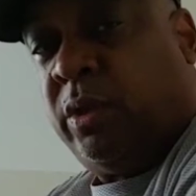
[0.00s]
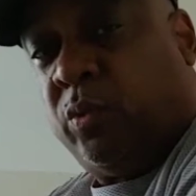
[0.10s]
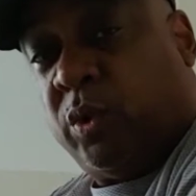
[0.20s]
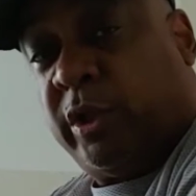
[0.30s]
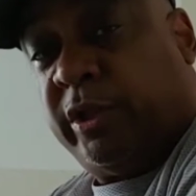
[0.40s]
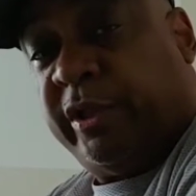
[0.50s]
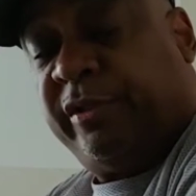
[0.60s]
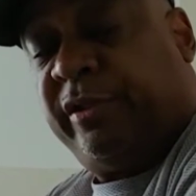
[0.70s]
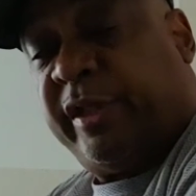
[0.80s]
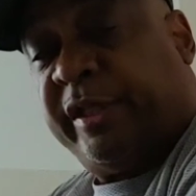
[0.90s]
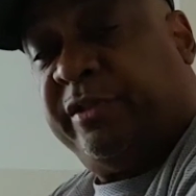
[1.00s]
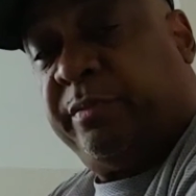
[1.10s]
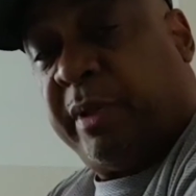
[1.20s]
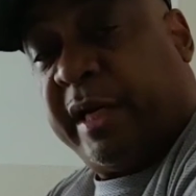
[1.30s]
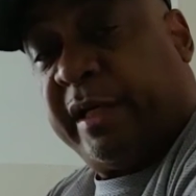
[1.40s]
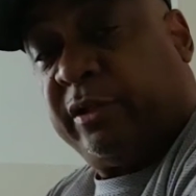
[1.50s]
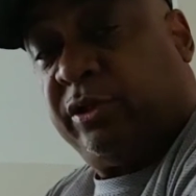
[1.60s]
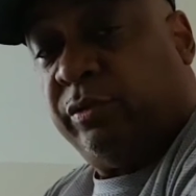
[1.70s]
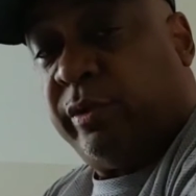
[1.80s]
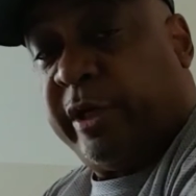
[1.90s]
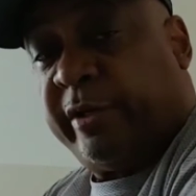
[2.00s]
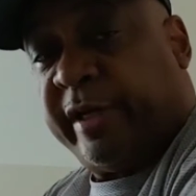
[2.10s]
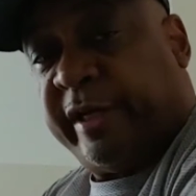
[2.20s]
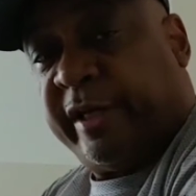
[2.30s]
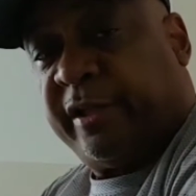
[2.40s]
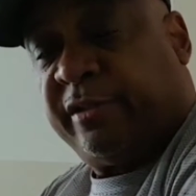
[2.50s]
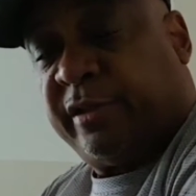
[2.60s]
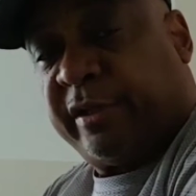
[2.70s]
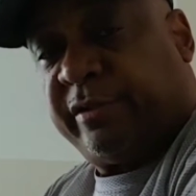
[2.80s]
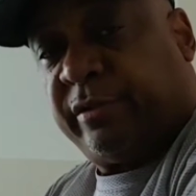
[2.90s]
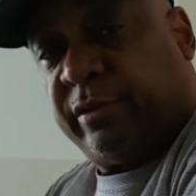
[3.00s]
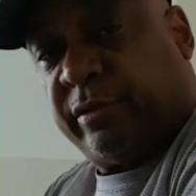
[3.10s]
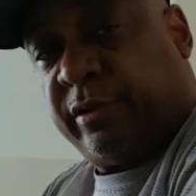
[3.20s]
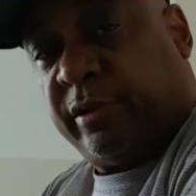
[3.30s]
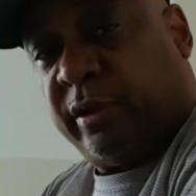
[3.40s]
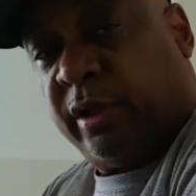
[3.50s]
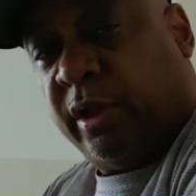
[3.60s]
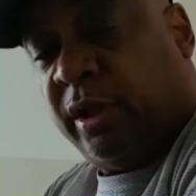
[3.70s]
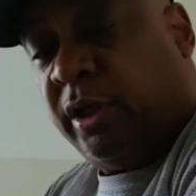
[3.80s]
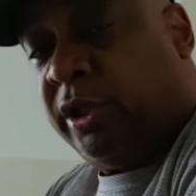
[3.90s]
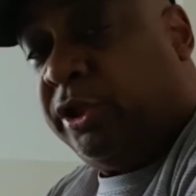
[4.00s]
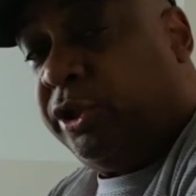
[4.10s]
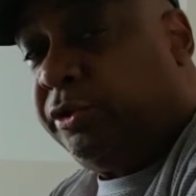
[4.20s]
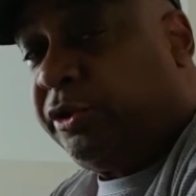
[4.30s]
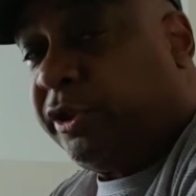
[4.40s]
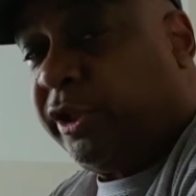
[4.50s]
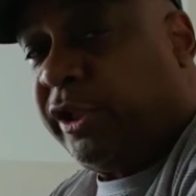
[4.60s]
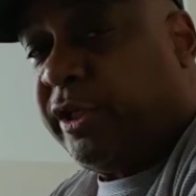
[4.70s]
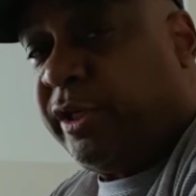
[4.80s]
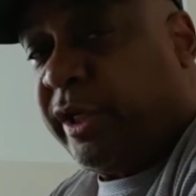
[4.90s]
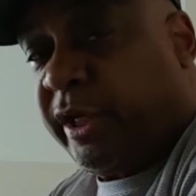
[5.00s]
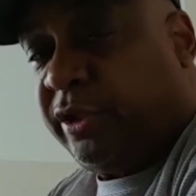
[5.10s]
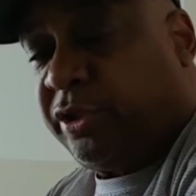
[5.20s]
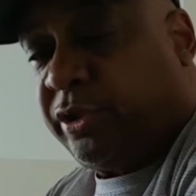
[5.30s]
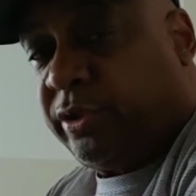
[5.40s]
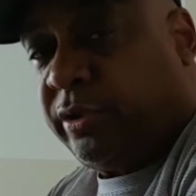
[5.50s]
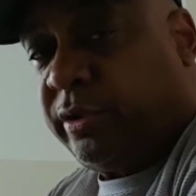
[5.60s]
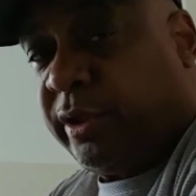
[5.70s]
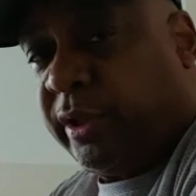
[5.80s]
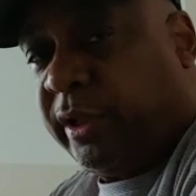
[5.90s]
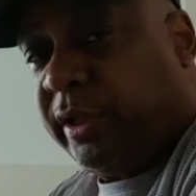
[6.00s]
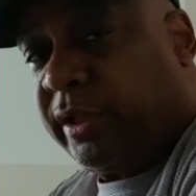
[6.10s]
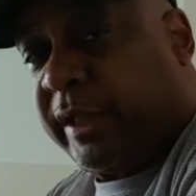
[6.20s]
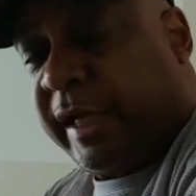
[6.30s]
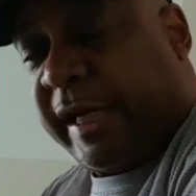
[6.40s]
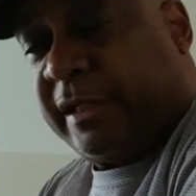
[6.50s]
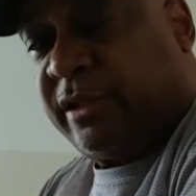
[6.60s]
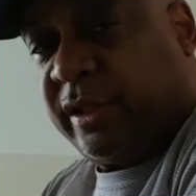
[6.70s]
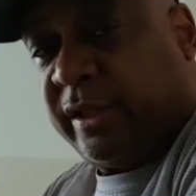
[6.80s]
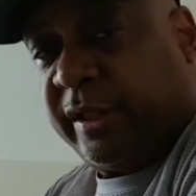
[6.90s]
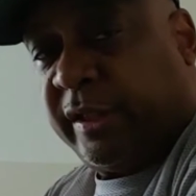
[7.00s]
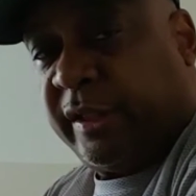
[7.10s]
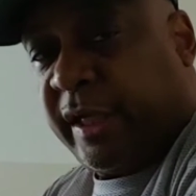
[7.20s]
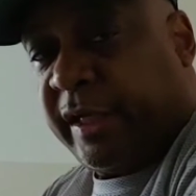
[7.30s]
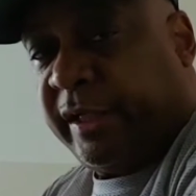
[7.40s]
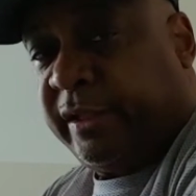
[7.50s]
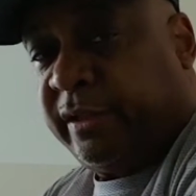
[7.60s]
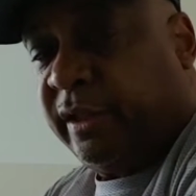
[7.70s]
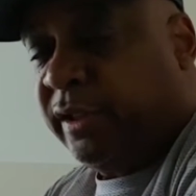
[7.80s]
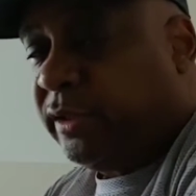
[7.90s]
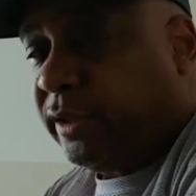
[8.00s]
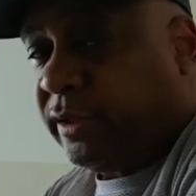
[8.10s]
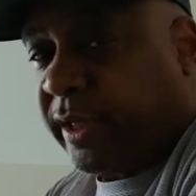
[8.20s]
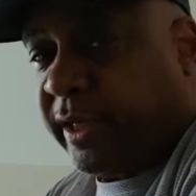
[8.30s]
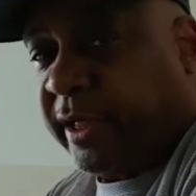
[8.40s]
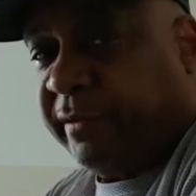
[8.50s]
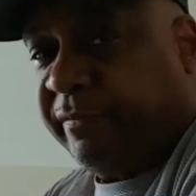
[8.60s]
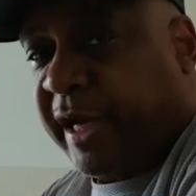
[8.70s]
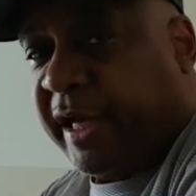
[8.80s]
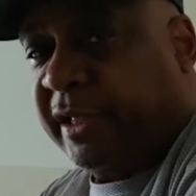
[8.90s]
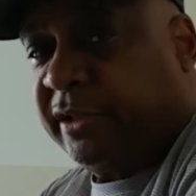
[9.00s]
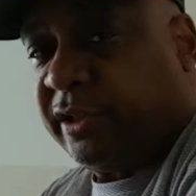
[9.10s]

Well, this dates back to their ancestors. You see, in nature, cats hunt at night to take advantage